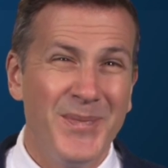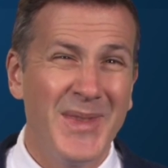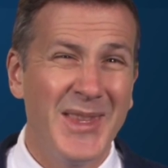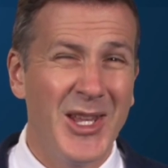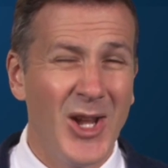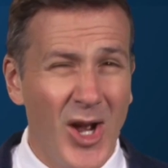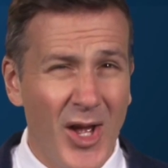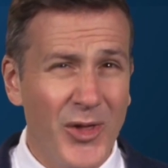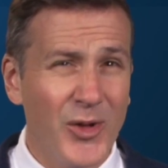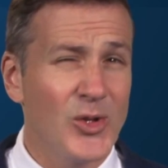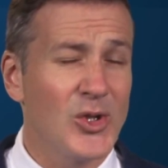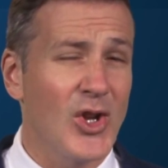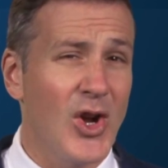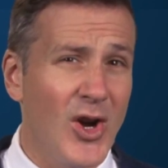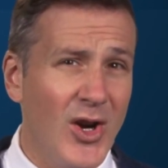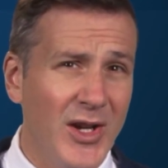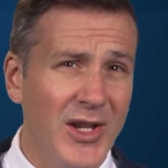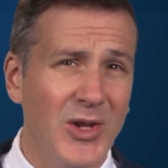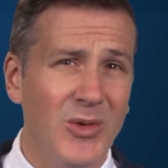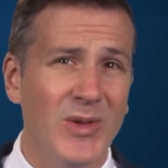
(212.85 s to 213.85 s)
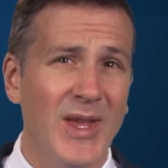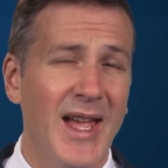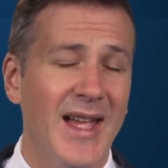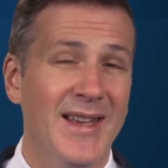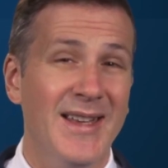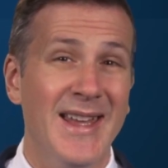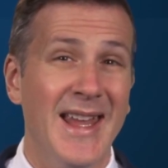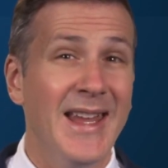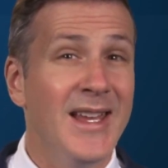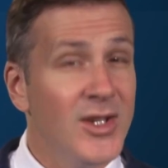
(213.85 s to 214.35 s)
The authors argue that
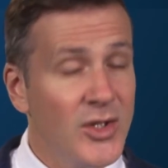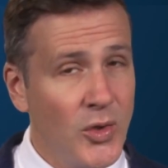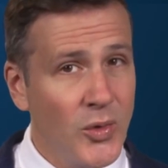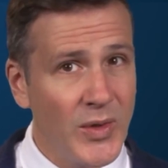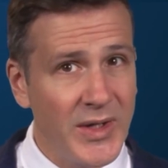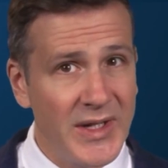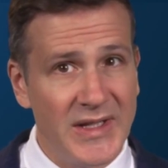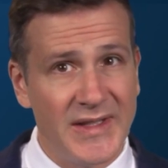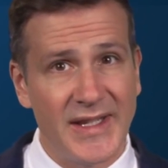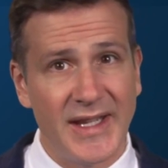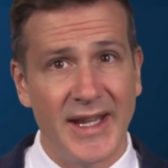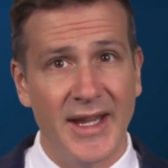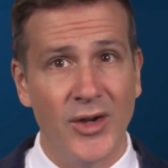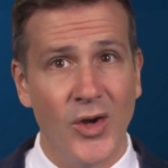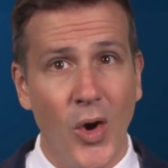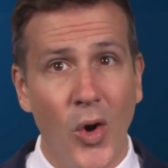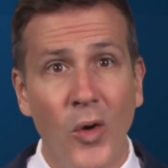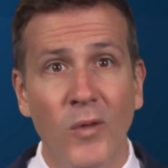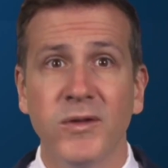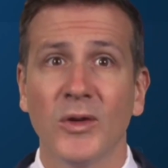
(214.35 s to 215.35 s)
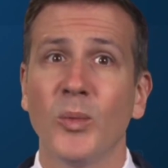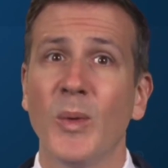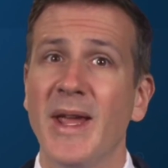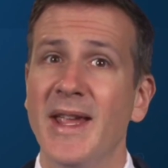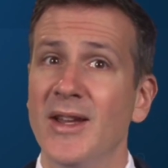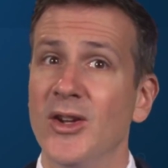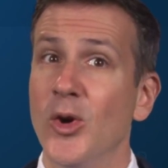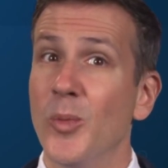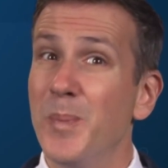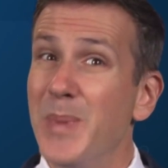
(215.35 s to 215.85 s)
an increase in
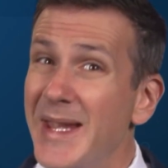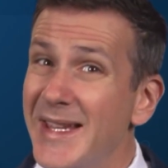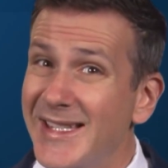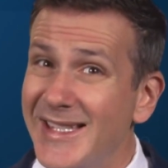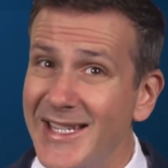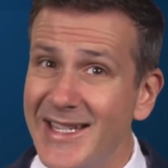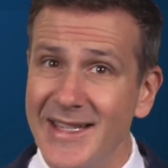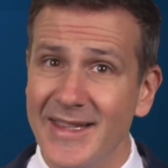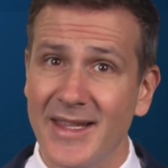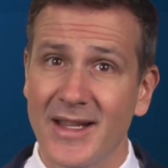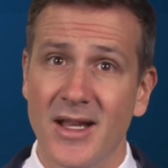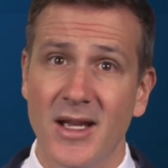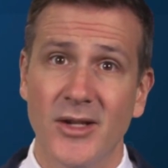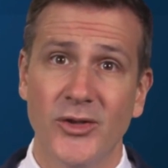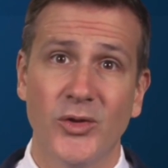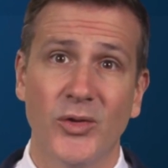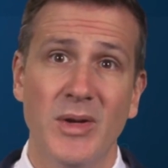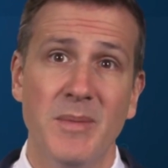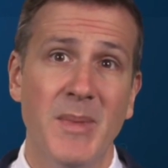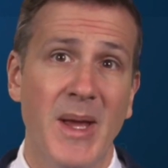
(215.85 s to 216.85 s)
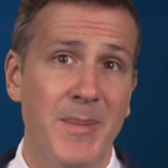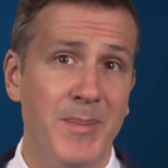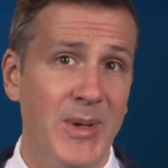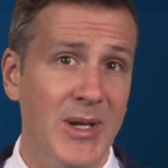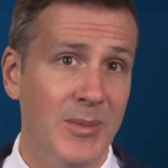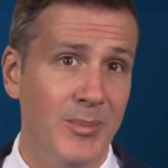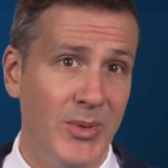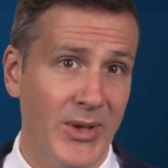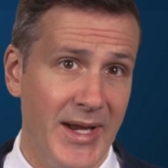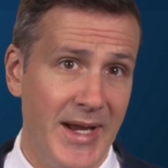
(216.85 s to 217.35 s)
overweight and obesity in the country might be
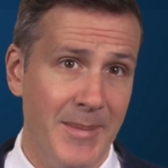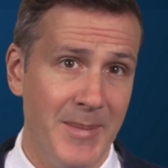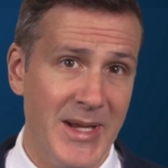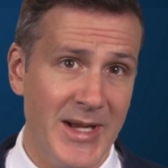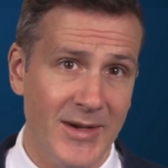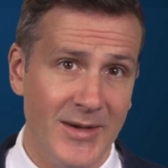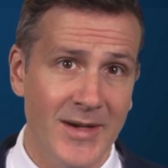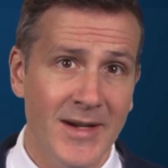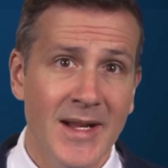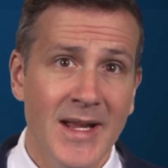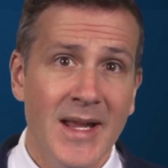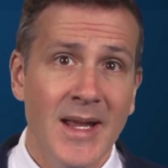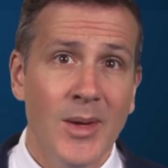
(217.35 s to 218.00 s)
to blame here.